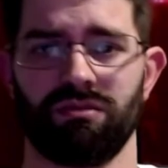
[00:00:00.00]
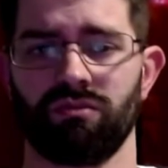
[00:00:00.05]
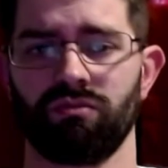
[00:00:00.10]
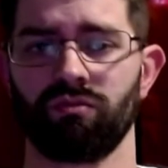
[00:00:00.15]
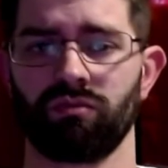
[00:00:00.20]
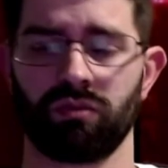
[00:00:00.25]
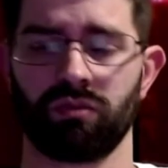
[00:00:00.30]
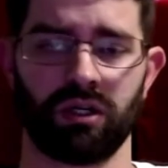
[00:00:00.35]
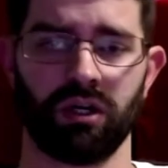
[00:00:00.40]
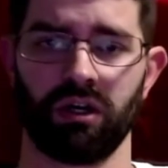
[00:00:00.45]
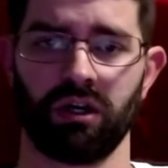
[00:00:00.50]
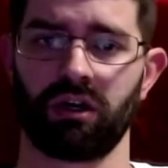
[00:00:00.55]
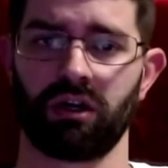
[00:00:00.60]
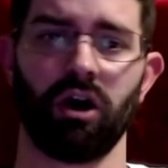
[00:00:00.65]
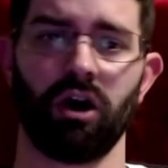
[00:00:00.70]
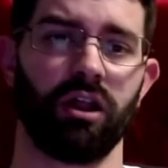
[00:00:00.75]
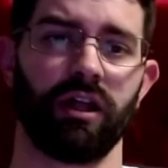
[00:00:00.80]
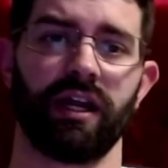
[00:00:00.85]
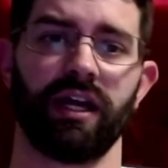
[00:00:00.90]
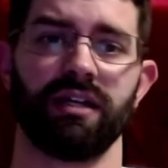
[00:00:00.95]
going to
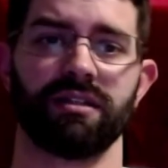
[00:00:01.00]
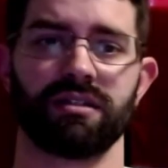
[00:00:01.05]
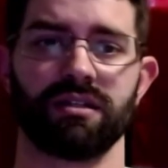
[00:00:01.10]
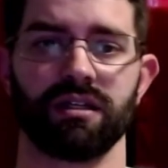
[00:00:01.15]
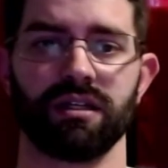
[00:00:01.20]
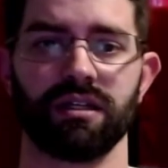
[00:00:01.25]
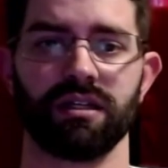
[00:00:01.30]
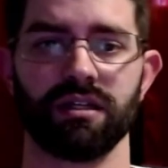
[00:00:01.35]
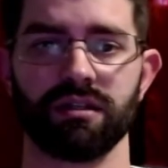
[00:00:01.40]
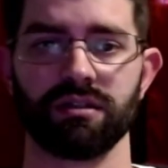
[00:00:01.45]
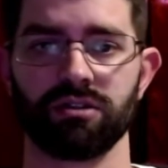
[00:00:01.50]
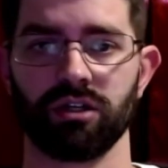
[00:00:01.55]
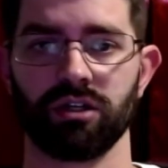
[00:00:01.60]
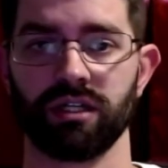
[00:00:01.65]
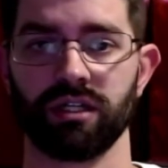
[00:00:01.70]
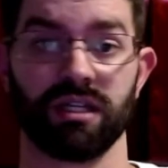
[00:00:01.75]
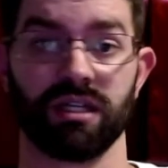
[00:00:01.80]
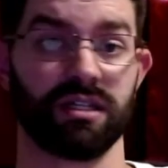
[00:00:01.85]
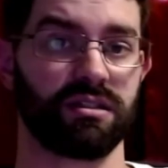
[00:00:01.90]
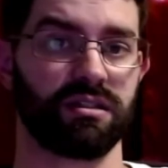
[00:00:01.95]
call it as it is, or as
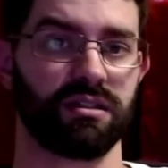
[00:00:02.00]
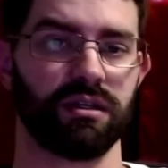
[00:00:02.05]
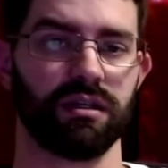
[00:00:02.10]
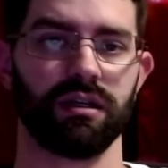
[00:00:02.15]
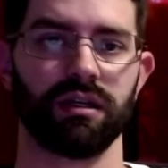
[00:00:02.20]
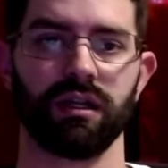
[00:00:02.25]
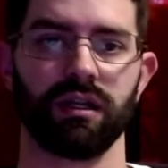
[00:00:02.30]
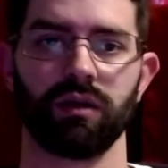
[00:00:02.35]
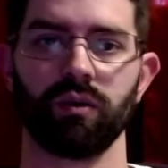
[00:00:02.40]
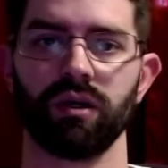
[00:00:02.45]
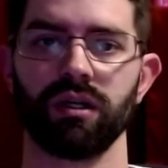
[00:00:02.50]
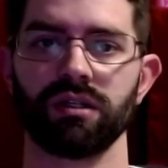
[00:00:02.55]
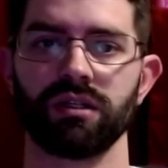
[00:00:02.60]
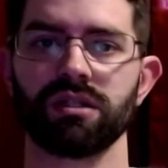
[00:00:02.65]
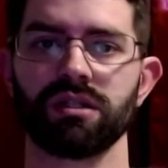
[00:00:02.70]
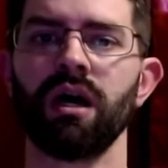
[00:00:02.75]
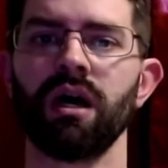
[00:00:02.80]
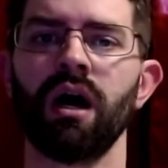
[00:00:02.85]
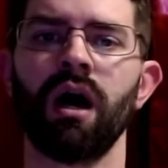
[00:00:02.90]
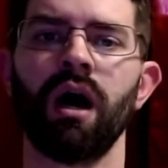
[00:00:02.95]
I see it anyways.
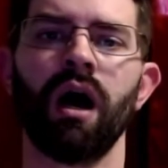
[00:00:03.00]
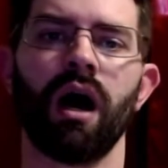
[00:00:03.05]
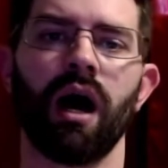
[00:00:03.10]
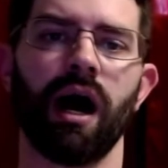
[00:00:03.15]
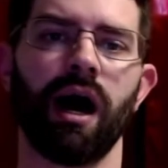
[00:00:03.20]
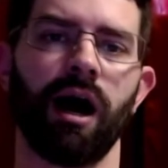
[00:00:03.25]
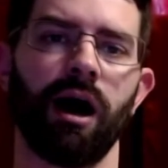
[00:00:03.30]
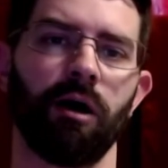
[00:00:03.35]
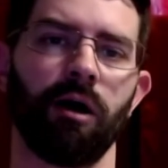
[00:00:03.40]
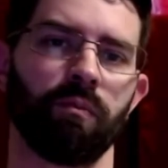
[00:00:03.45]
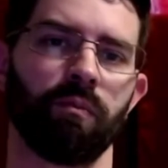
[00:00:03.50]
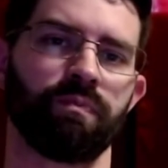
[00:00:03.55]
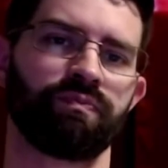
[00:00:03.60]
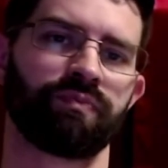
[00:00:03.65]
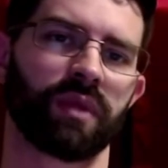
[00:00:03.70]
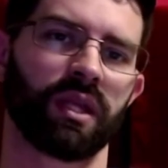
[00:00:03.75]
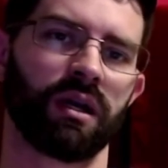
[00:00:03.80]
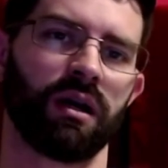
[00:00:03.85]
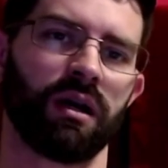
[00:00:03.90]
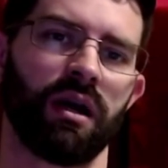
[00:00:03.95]

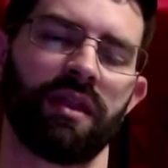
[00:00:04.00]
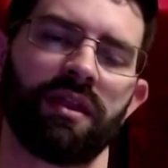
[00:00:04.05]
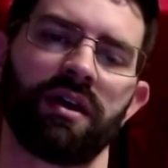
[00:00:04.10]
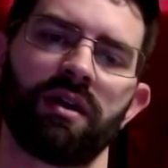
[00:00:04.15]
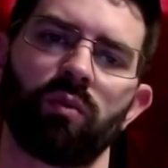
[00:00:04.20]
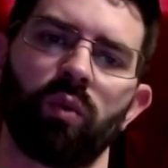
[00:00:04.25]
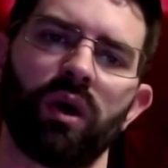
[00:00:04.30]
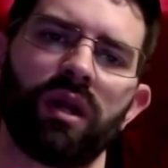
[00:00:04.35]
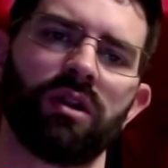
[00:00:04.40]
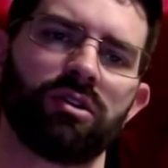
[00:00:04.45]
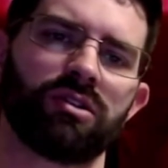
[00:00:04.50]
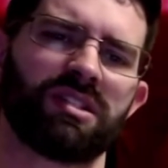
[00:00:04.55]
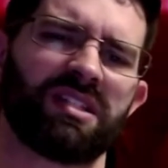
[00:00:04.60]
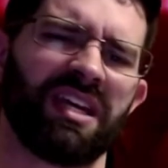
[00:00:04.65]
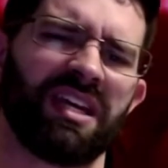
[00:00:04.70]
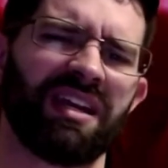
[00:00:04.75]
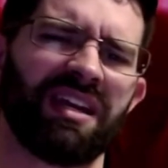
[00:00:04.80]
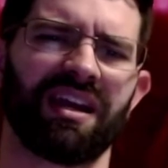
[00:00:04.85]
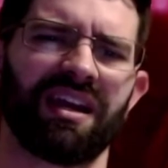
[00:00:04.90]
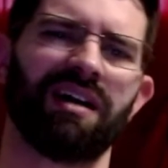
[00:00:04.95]
And then Windows
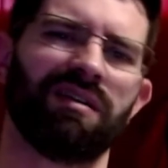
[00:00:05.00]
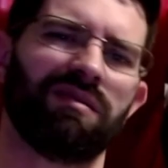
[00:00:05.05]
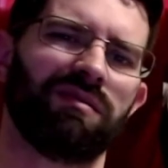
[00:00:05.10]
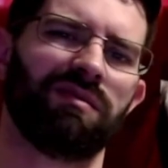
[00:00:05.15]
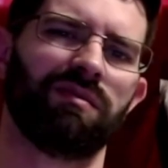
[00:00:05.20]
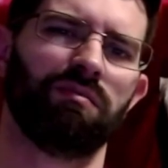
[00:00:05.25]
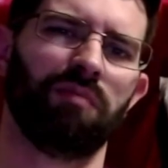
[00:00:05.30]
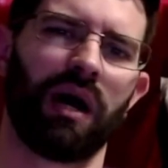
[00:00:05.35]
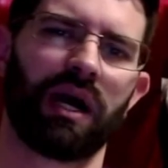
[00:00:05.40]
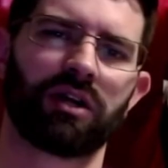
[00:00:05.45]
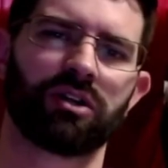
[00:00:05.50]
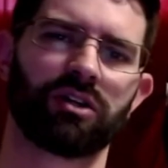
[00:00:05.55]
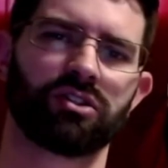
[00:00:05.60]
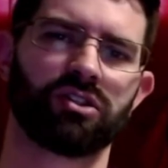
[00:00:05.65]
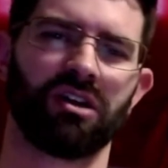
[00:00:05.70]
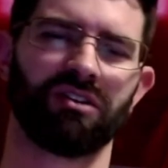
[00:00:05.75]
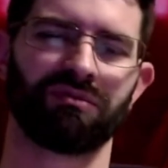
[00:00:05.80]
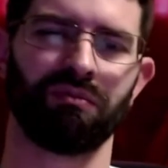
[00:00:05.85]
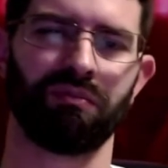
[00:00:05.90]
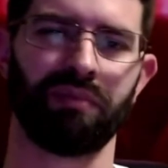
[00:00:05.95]
10 got
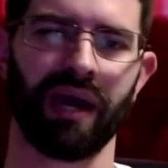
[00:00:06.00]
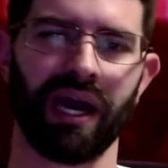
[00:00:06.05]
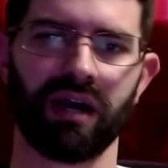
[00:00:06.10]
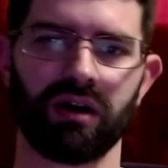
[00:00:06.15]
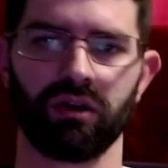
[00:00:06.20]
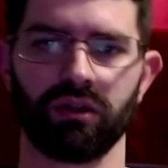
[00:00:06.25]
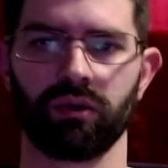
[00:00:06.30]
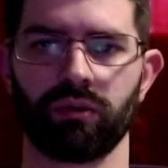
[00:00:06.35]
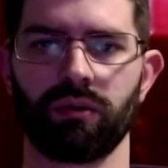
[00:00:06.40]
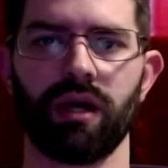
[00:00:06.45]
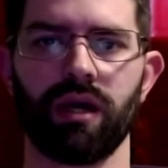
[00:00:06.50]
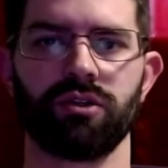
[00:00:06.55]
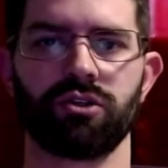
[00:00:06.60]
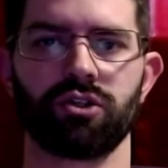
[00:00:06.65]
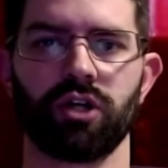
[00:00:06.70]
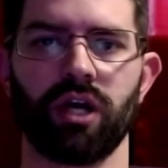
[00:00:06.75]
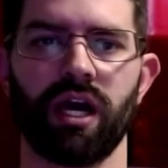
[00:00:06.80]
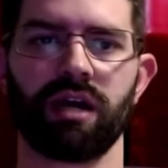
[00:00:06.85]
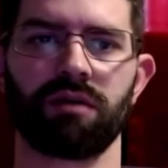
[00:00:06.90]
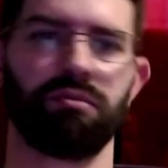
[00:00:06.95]
Microsoft back on the right
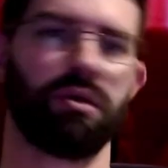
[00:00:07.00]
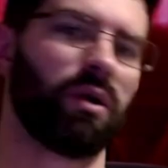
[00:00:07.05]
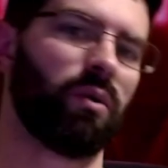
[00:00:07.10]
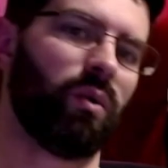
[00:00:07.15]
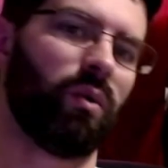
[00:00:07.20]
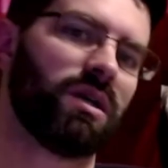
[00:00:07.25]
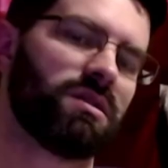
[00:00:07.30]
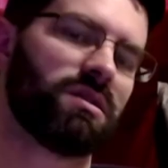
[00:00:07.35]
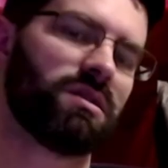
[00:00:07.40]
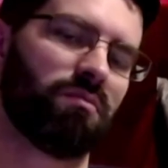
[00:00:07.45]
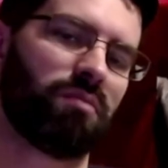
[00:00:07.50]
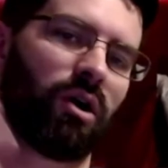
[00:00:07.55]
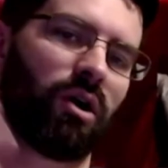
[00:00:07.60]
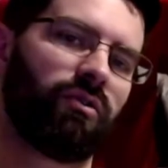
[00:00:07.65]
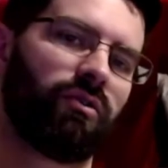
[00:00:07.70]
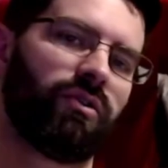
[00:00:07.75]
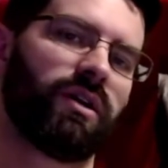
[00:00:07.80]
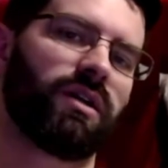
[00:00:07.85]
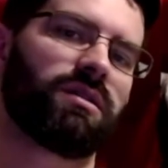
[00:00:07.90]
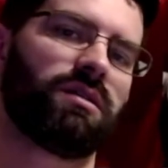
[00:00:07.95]
track, but it wasn't
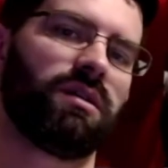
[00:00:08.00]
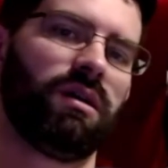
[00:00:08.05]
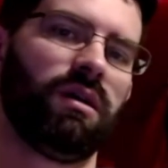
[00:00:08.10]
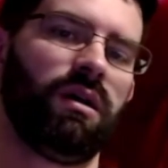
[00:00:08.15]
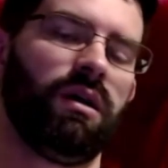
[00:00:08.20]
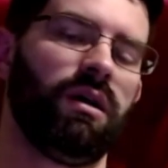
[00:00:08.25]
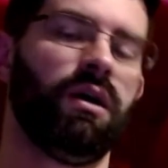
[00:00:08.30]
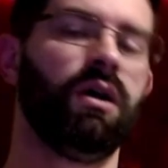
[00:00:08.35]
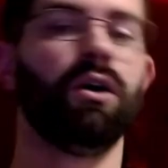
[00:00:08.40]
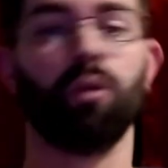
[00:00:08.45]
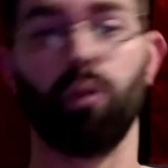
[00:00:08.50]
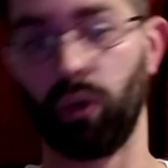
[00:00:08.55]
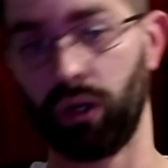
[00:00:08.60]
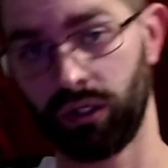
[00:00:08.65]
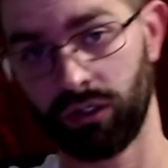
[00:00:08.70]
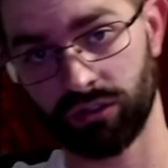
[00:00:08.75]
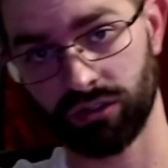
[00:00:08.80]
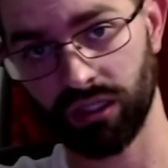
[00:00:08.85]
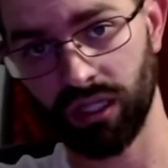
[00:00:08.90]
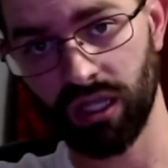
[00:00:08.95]
perfect.
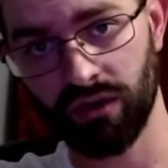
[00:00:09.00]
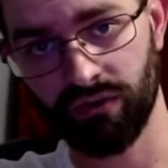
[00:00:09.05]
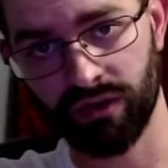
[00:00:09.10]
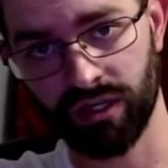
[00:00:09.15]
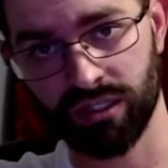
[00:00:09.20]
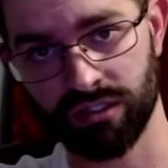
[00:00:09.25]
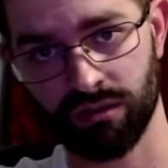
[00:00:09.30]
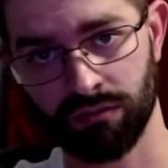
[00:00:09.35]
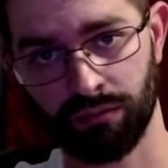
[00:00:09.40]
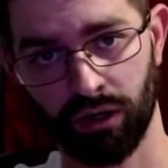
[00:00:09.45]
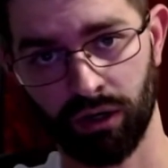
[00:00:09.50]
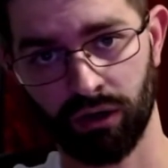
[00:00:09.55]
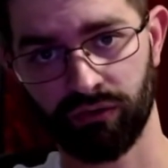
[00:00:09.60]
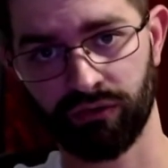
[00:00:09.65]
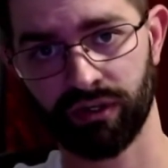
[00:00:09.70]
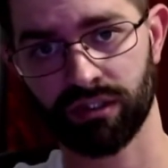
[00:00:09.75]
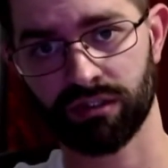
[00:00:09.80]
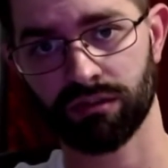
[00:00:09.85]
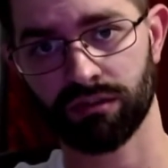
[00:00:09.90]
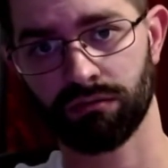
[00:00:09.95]
Windows 11 isn't
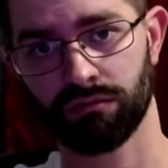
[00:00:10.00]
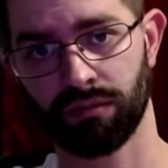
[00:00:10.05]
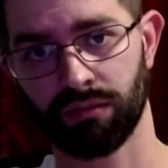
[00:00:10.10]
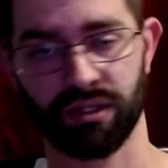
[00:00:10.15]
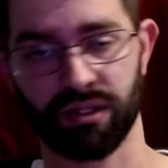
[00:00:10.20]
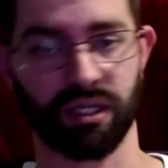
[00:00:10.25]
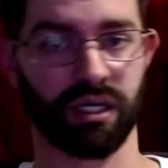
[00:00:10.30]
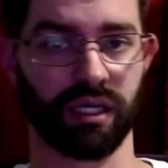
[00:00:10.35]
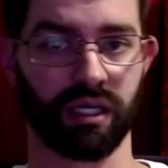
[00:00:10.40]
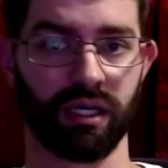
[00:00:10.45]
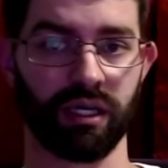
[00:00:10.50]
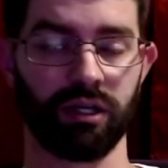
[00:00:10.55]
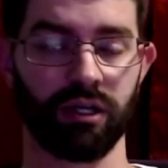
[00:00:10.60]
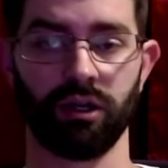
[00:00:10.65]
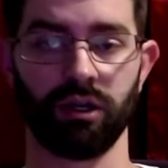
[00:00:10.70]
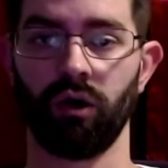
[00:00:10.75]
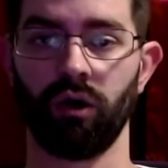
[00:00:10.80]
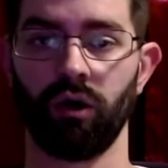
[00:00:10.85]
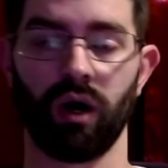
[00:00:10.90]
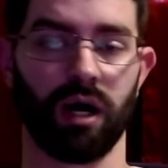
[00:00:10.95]
perfect, but then again,
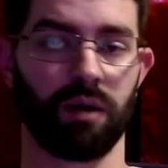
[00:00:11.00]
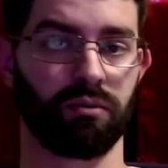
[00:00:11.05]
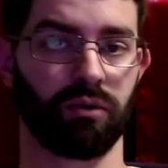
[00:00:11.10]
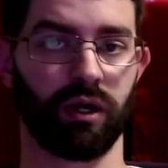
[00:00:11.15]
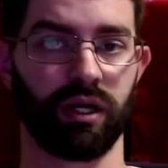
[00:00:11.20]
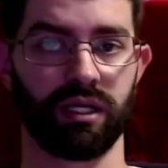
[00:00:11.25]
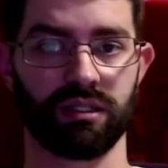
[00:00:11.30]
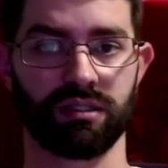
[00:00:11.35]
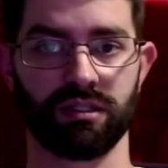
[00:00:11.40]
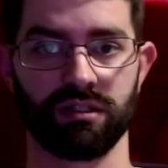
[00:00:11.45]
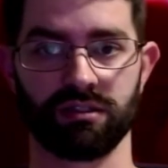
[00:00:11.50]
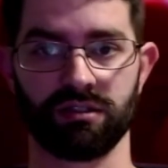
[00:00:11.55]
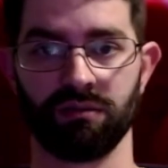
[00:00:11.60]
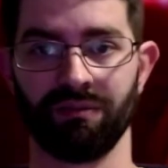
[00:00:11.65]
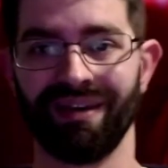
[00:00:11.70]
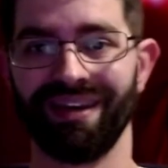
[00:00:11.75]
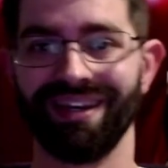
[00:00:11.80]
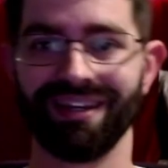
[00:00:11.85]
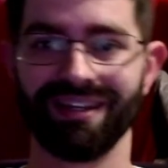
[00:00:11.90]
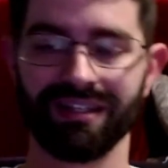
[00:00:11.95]
no operating system
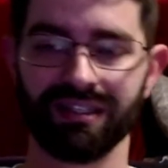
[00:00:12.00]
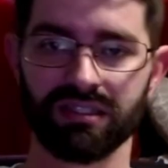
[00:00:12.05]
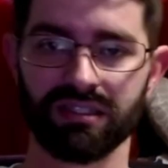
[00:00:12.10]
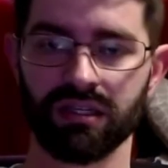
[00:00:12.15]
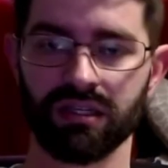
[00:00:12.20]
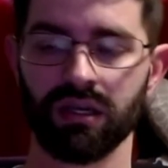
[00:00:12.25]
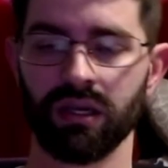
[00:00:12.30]
is.